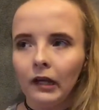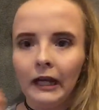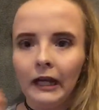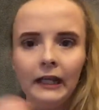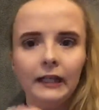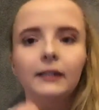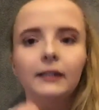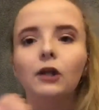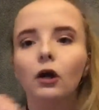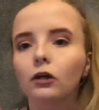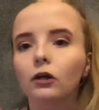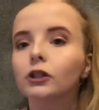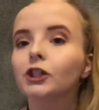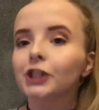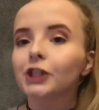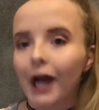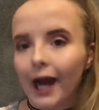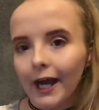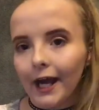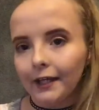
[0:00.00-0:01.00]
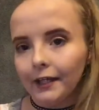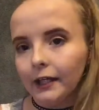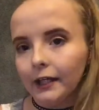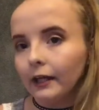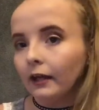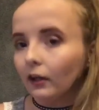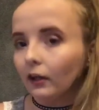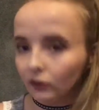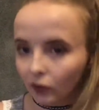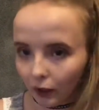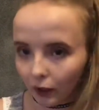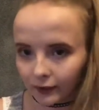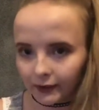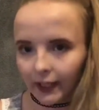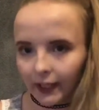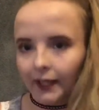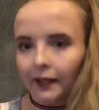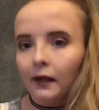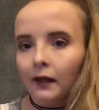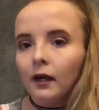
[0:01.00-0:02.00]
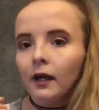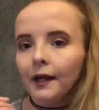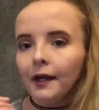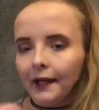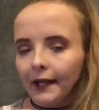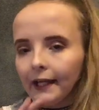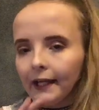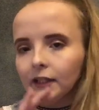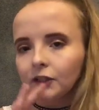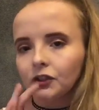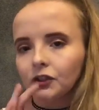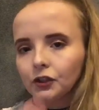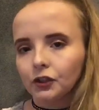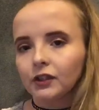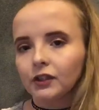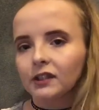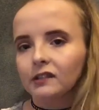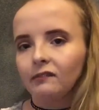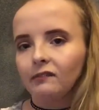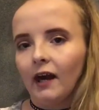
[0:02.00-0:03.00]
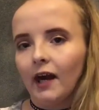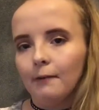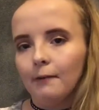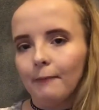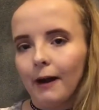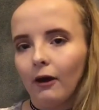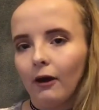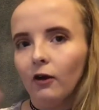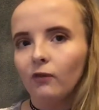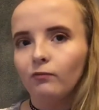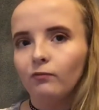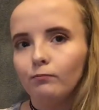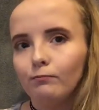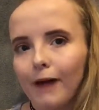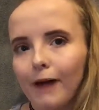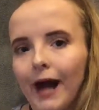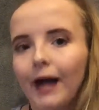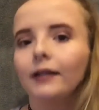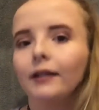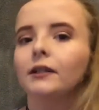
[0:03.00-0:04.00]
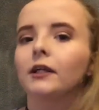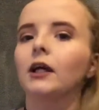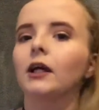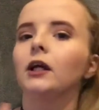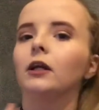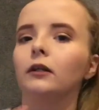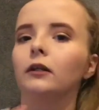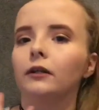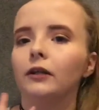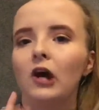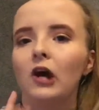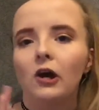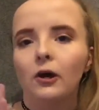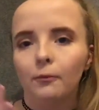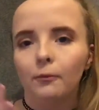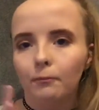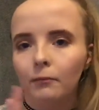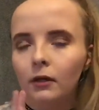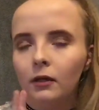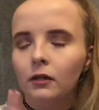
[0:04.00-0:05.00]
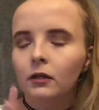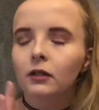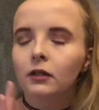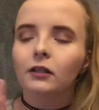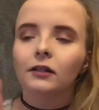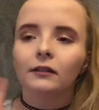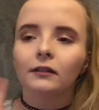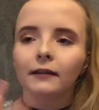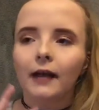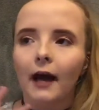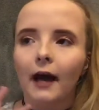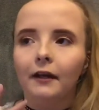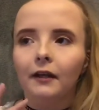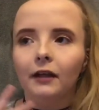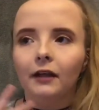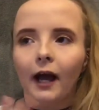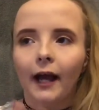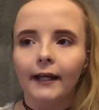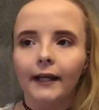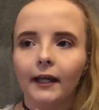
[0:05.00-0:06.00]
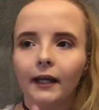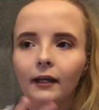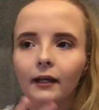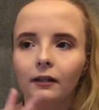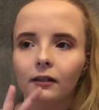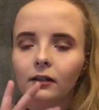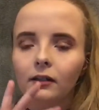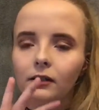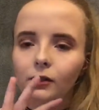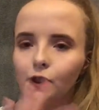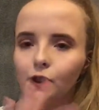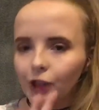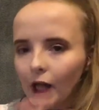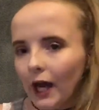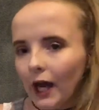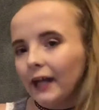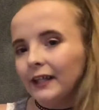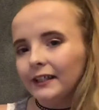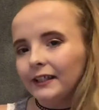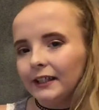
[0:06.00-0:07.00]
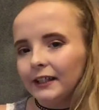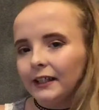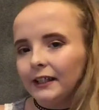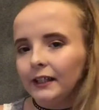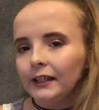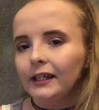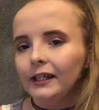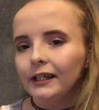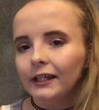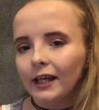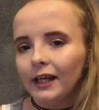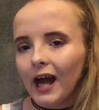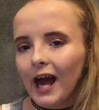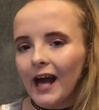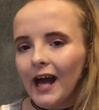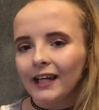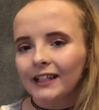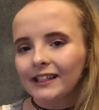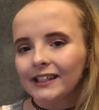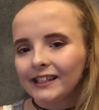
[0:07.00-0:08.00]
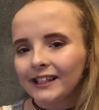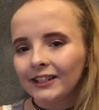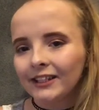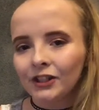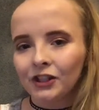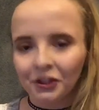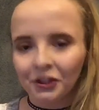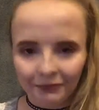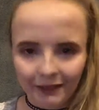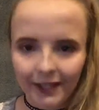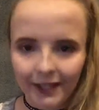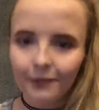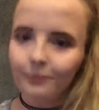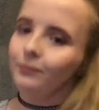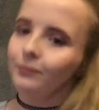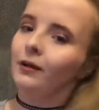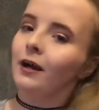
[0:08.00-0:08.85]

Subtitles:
It's not shiny and glossy. It's just the right amount of matte and kind of like shiny-esque to it.